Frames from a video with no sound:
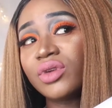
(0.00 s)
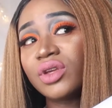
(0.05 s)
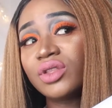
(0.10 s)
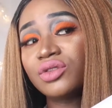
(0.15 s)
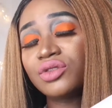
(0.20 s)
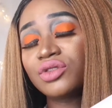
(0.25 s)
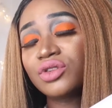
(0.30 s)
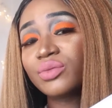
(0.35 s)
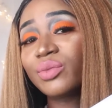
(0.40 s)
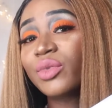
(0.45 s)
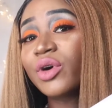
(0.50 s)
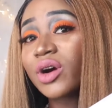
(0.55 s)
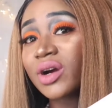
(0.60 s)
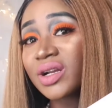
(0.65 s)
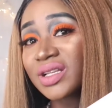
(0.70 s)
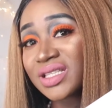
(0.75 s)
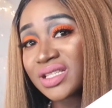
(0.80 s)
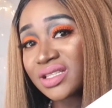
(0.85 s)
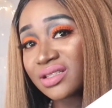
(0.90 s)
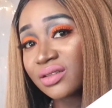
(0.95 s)
a third
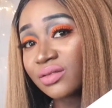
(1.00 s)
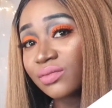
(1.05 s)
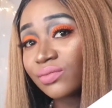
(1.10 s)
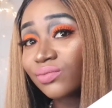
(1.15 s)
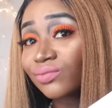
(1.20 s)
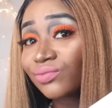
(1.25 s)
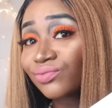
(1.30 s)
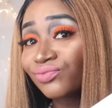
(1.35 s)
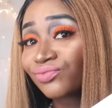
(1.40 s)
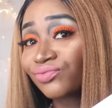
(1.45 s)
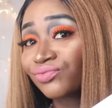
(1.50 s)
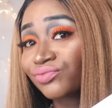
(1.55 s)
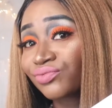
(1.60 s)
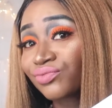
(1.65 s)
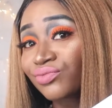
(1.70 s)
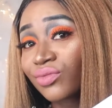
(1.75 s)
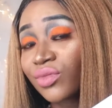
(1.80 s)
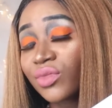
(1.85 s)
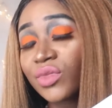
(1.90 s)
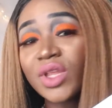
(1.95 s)
party.
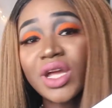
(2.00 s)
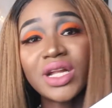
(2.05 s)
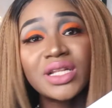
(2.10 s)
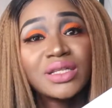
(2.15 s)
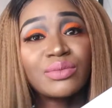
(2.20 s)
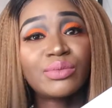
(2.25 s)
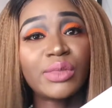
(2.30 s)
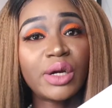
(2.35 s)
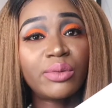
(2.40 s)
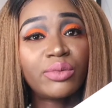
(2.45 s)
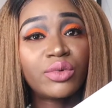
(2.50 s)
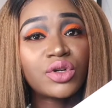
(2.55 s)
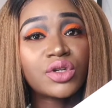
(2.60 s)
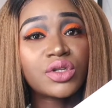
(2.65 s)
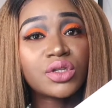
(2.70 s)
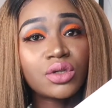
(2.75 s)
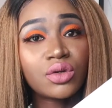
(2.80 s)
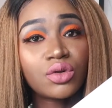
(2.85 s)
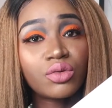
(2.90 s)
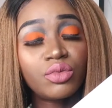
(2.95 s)
That's my
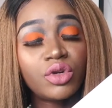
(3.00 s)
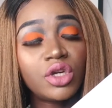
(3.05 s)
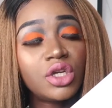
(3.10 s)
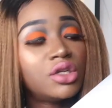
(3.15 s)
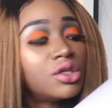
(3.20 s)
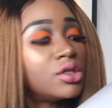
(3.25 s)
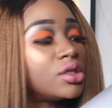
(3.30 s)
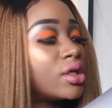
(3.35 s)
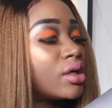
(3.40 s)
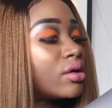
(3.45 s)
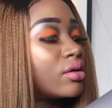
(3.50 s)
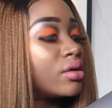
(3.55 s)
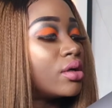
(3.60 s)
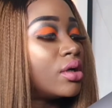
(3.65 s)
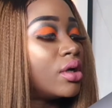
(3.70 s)
personal opinion now.